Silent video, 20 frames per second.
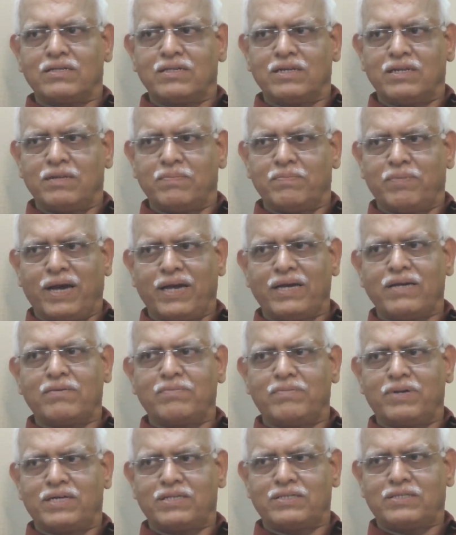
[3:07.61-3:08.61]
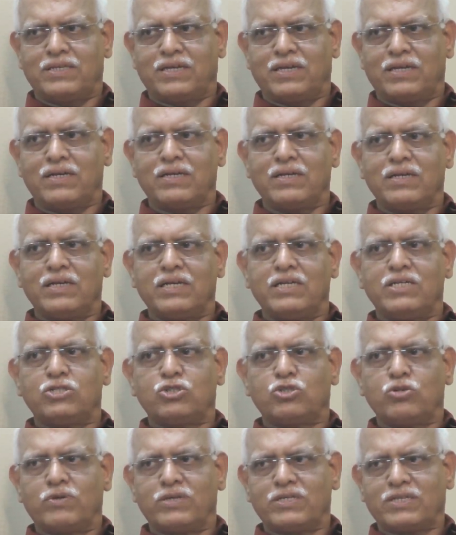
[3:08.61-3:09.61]
the bank merger is
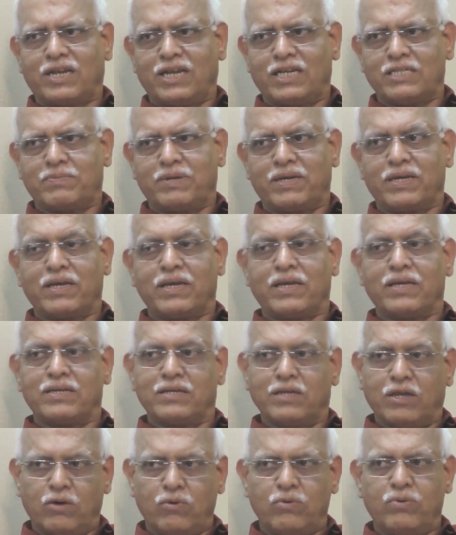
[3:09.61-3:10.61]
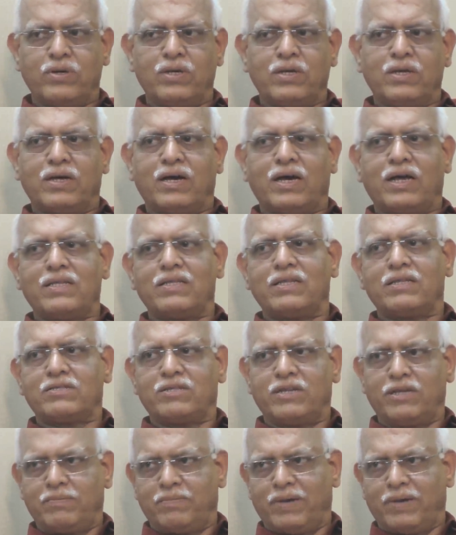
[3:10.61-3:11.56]
towards class banking. Now another three